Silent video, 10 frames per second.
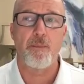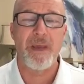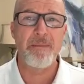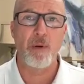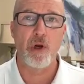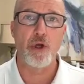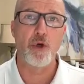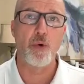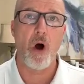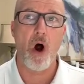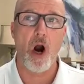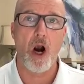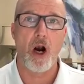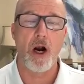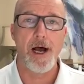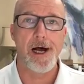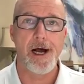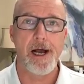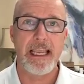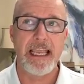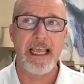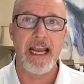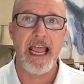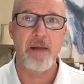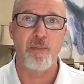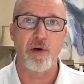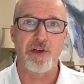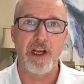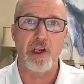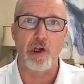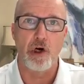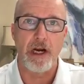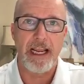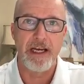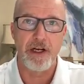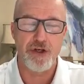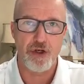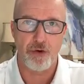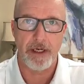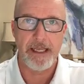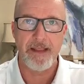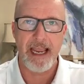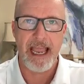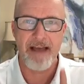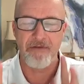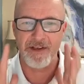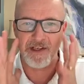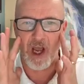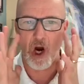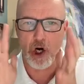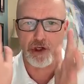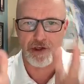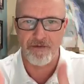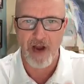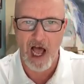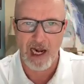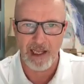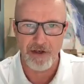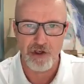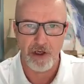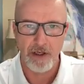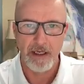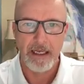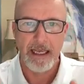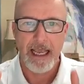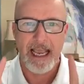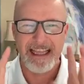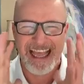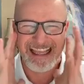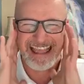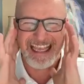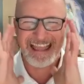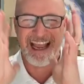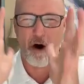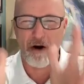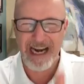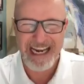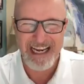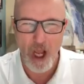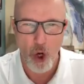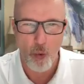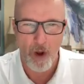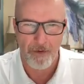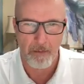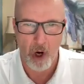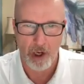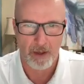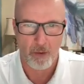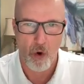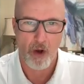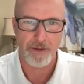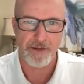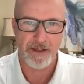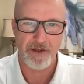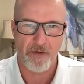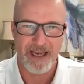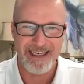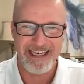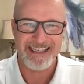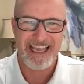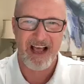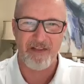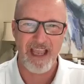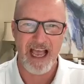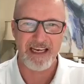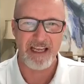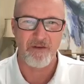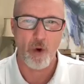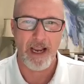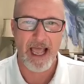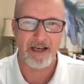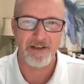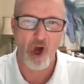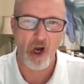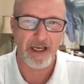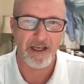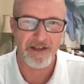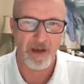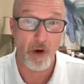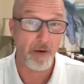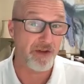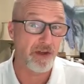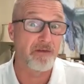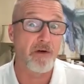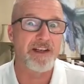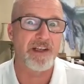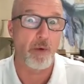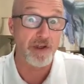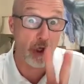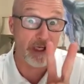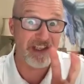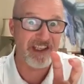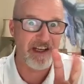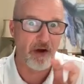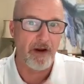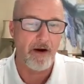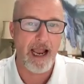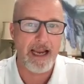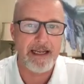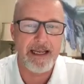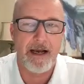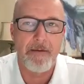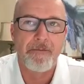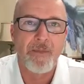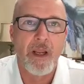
people who are uh, in a particular industry they have this curse of knowledge and they think they already know what the market wants and so they discount the idea of going out and talking to someone because they're afraid someone's going to steal their idea